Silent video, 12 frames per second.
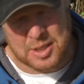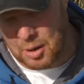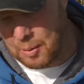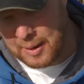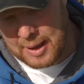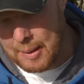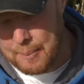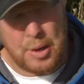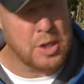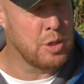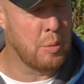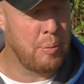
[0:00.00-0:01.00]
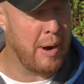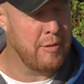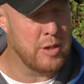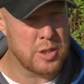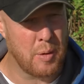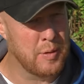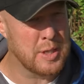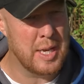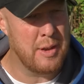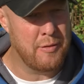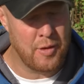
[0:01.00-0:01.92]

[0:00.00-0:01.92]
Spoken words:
So personal preference, obviously,